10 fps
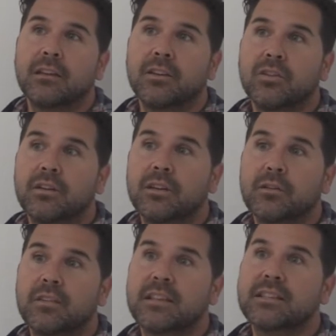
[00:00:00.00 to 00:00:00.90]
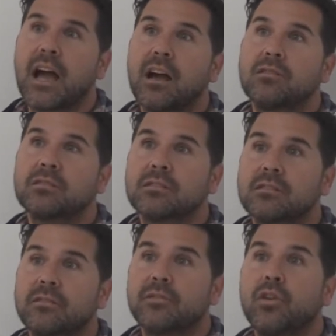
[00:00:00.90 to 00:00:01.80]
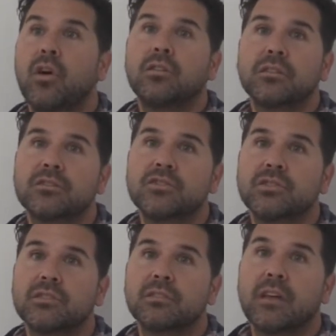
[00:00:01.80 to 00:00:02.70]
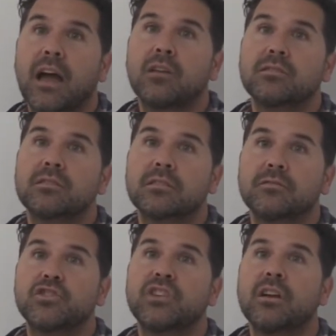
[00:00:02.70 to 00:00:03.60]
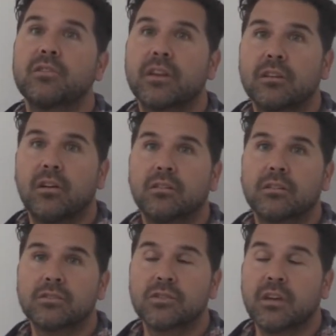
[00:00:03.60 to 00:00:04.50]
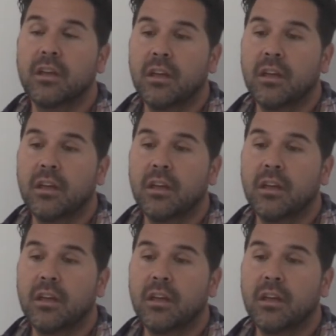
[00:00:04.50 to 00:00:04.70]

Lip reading: you know, and there are these houses of knowledge, houses of sharing knowledge,